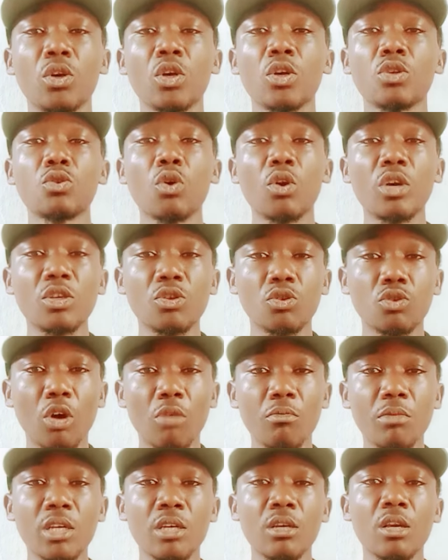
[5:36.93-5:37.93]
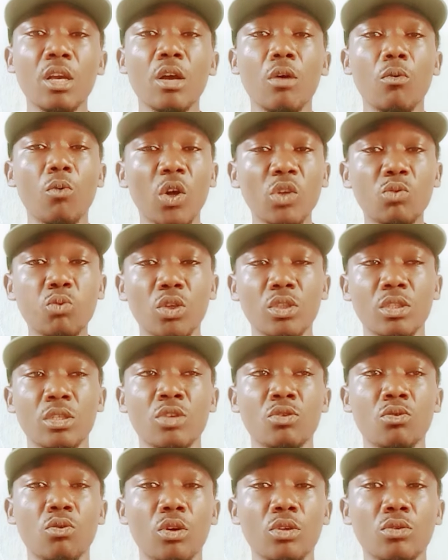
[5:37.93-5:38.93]
So, in summary, what was
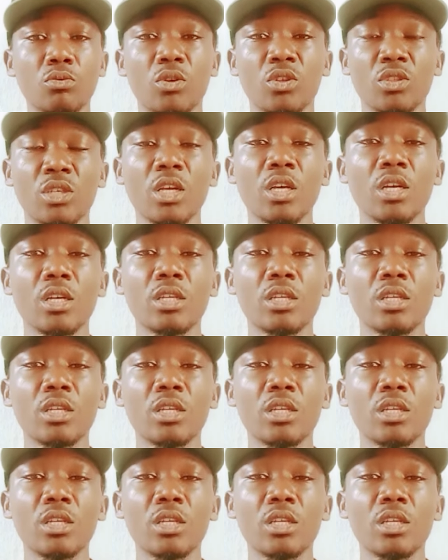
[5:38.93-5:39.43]
discussed was